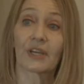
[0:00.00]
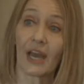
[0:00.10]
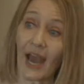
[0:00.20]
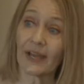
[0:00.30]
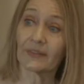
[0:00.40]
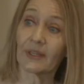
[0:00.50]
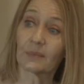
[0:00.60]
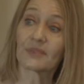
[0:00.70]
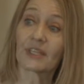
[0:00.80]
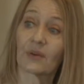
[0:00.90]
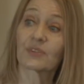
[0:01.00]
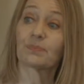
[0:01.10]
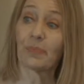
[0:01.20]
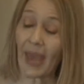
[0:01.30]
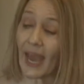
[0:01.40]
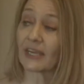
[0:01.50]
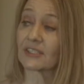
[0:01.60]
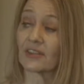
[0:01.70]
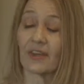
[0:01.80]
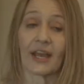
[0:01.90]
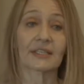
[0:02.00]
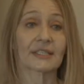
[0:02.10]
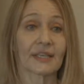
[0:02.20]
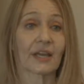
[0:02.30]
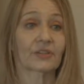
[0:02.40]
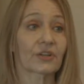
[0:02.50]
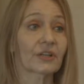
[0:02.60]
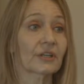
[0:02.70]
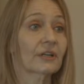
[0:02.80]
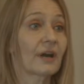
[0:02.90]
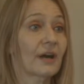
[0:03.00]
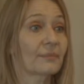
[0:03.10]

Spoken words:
gotten themselves back to that center